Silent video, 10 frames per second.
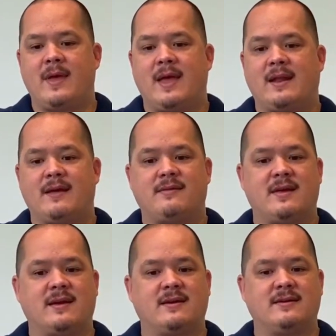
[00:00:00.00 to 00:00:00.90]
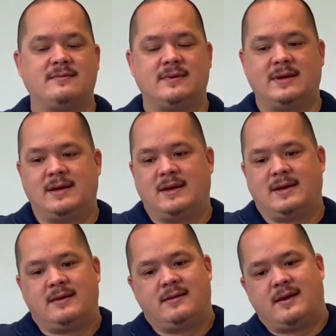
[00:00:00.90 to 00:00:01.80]
And I think
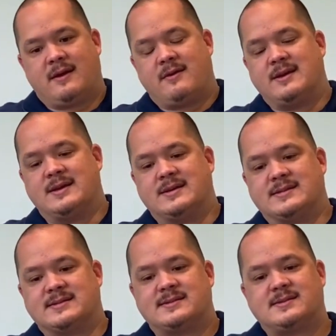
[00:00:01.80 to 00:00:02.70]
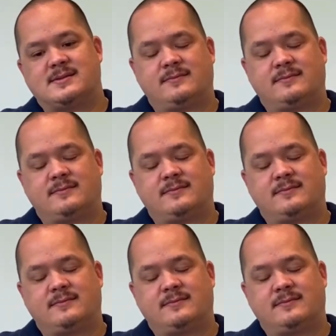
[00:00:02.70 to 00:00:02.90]
there is